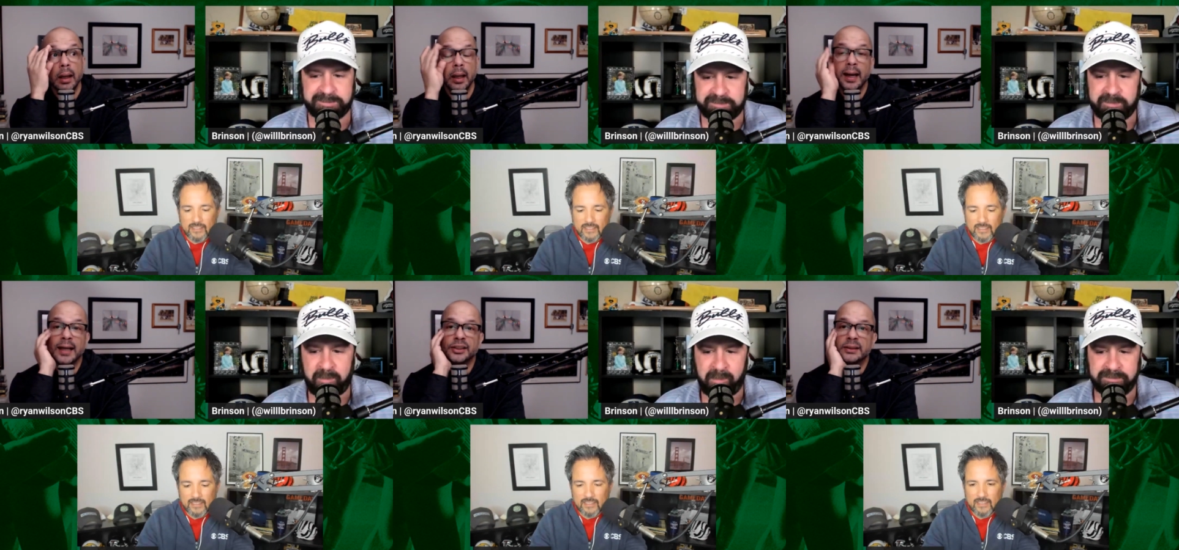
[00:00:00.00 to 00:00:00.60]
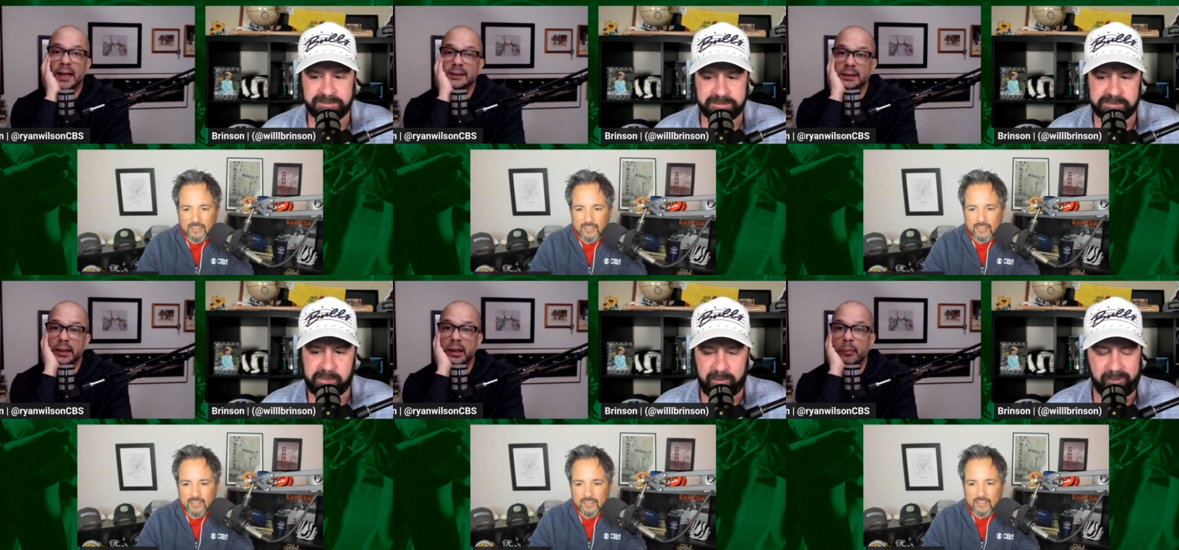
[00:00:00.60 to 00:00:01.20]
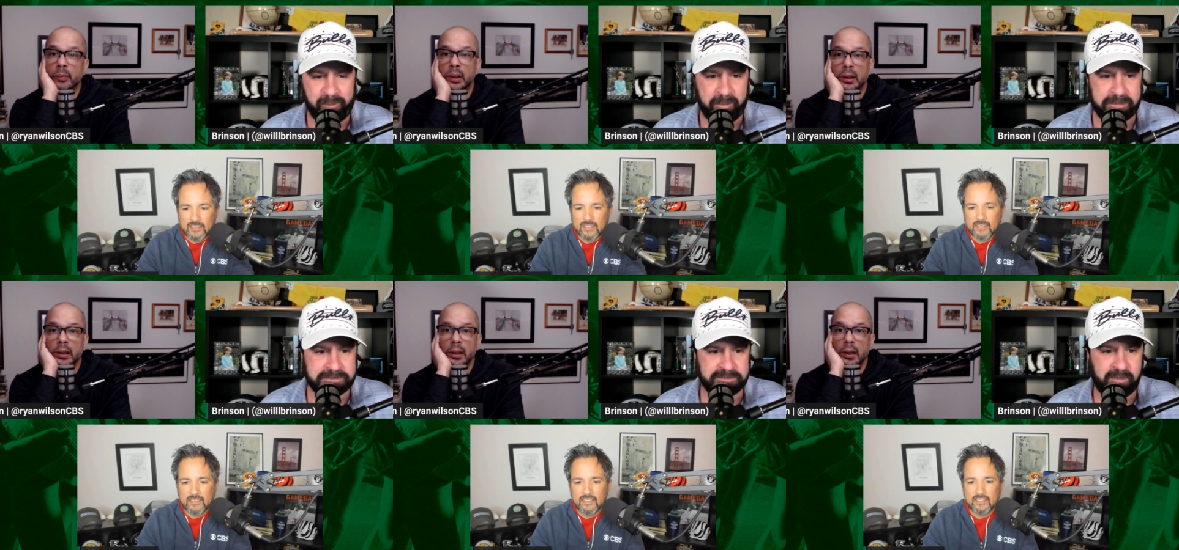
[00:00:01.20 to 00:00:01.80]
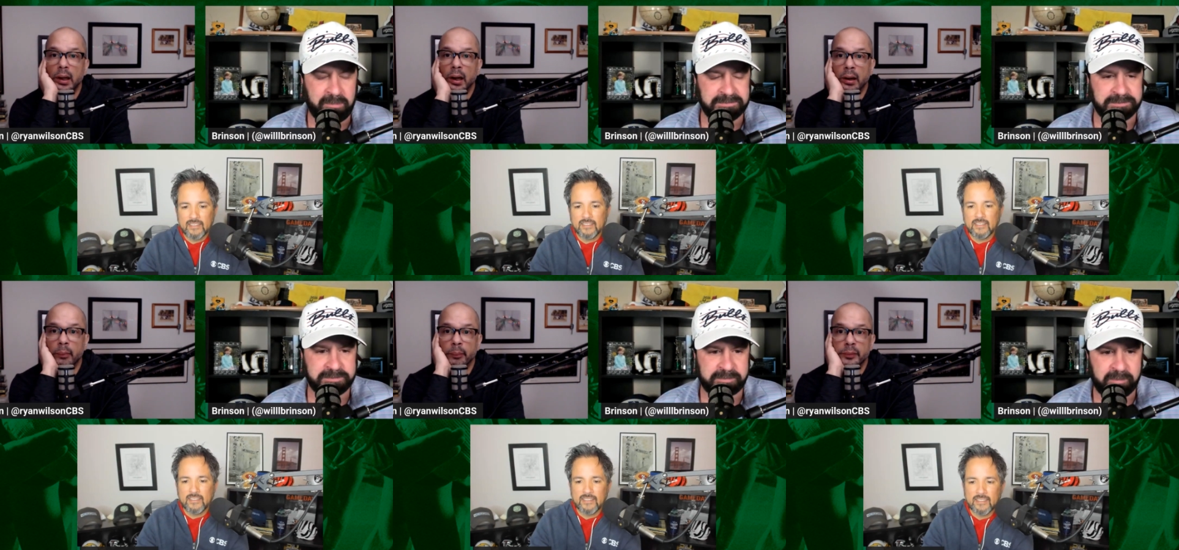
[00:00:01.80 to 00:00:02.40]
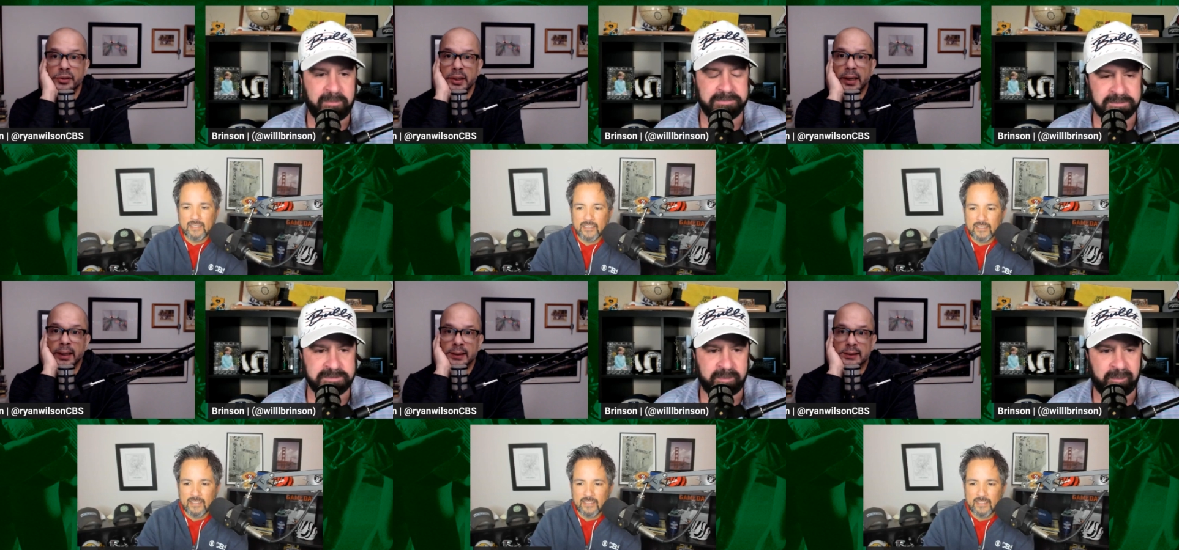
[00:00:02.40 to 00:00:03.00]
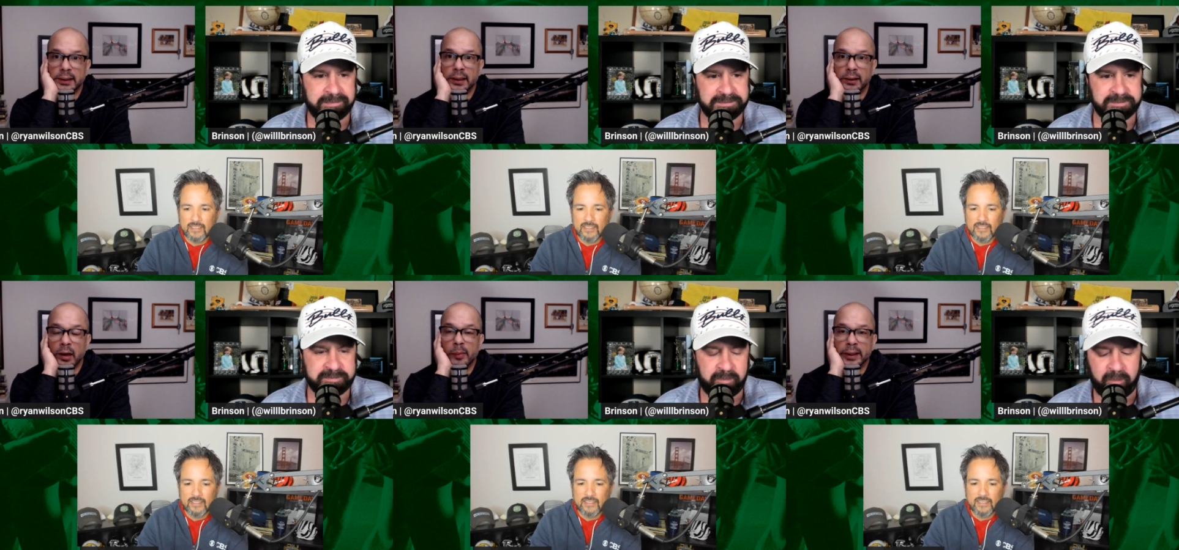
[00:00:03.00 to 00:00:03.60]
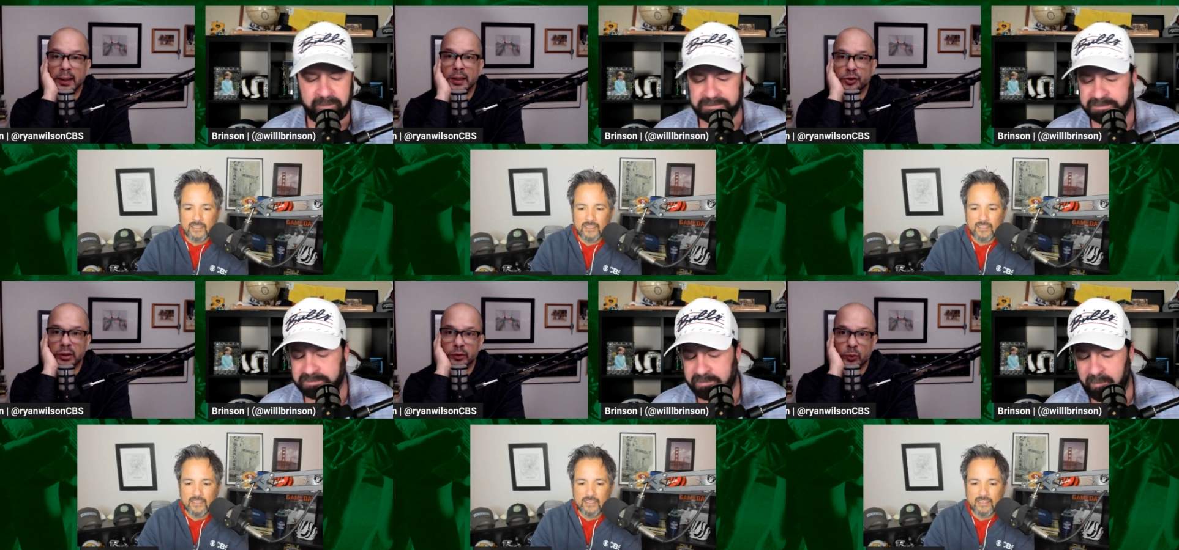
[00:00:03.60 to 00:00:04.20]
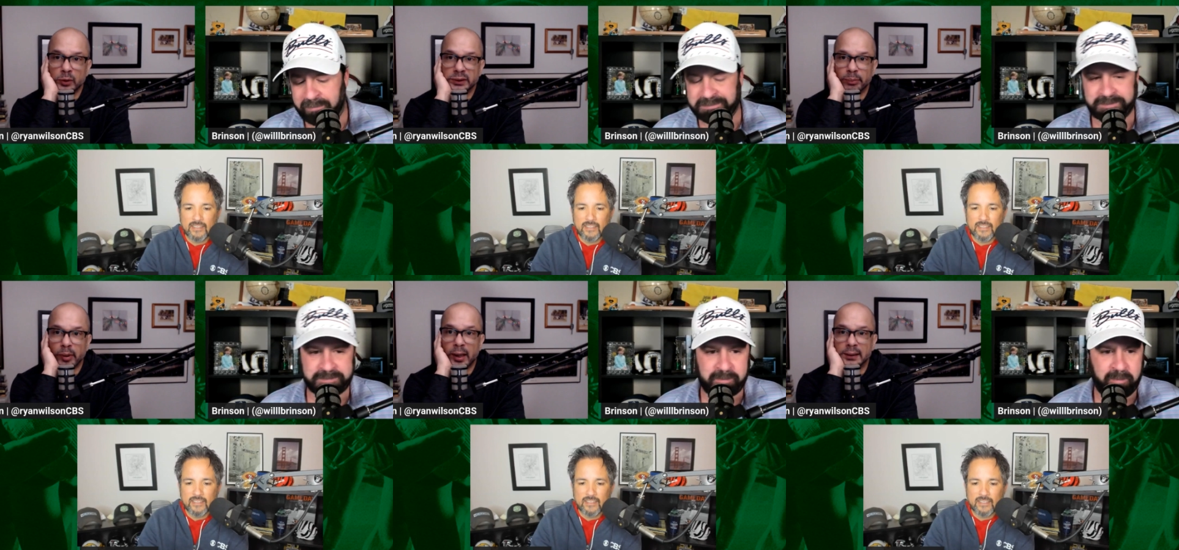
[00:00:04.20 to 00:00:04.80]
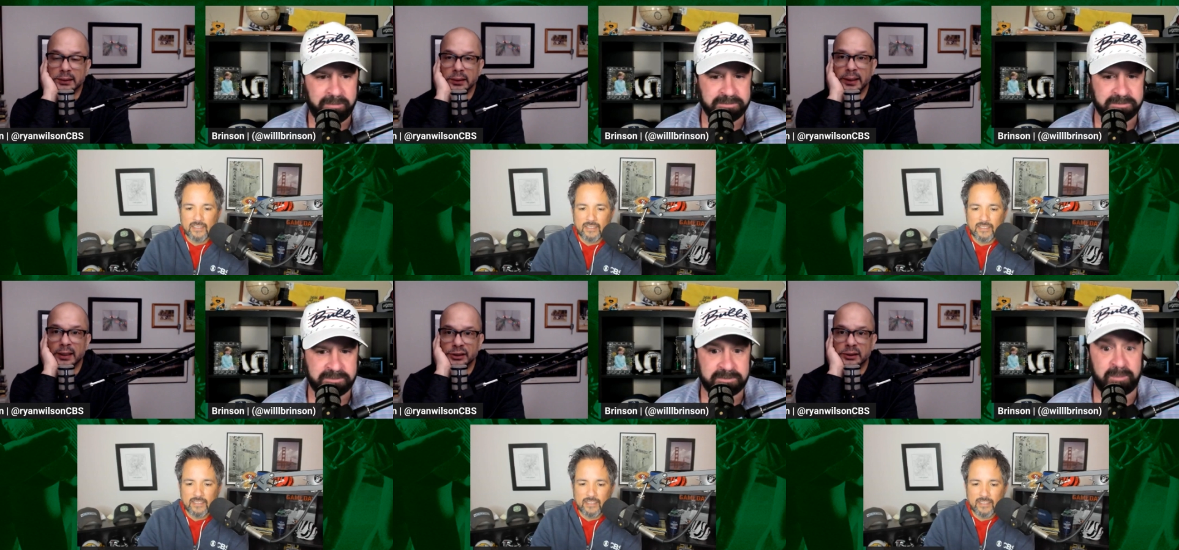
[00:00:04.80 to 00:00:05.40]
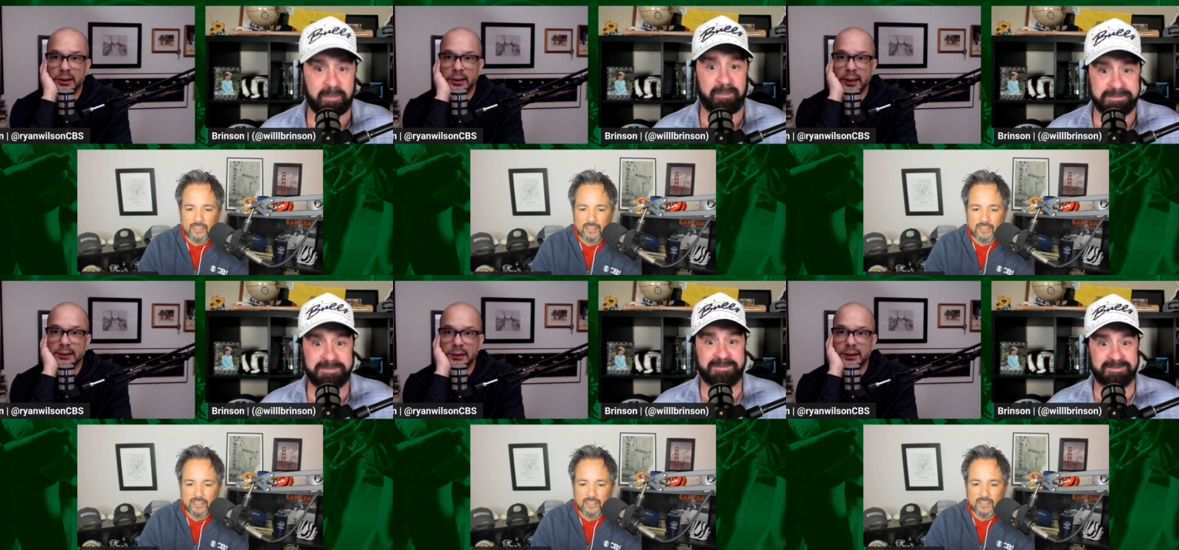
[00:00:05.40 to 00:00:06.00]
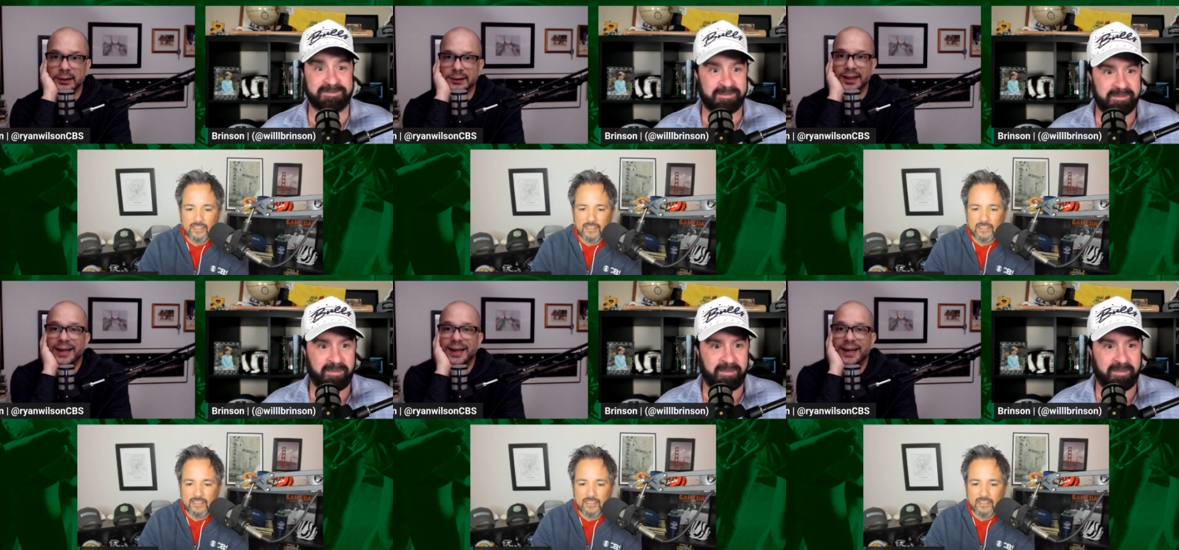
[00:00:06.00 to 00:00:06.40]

Speaker 1: And I actually texted him um, today and said, "Oh my gosh, Trevor's worse than Bryce." And he actually said, "Yes, he is."